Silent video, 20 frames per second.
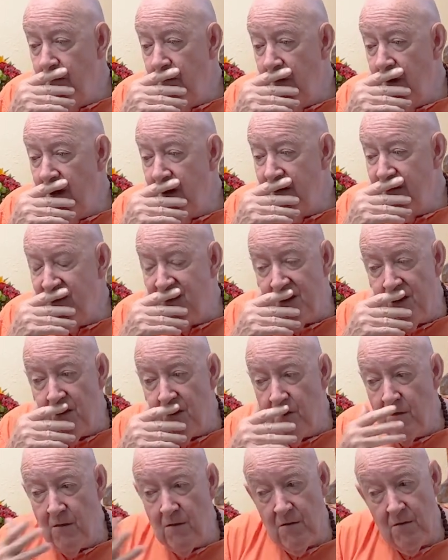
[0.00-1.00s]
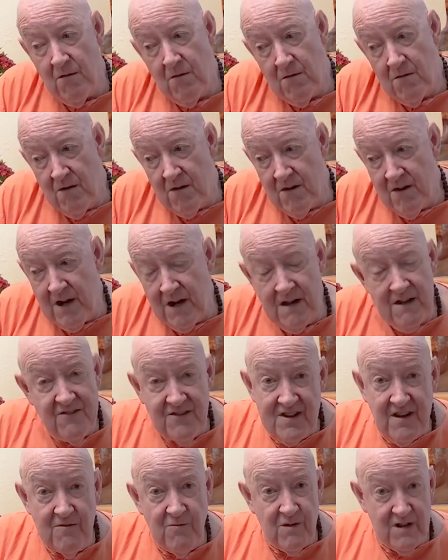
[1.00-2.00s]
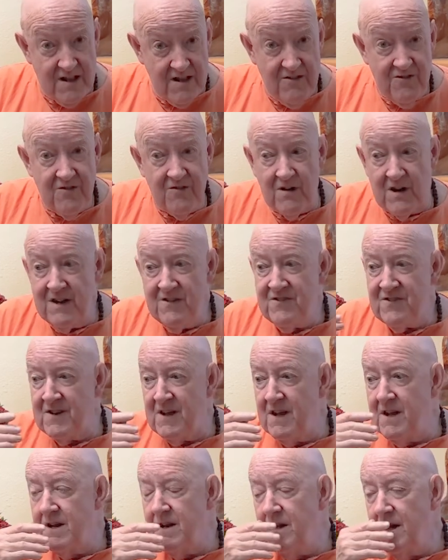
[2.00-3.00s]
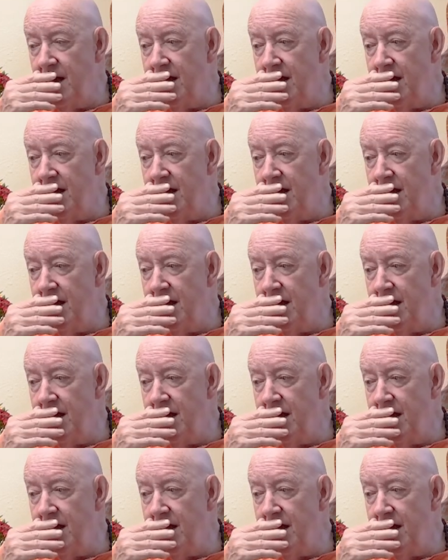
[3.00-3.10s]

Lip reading: And so look and see what this choice did.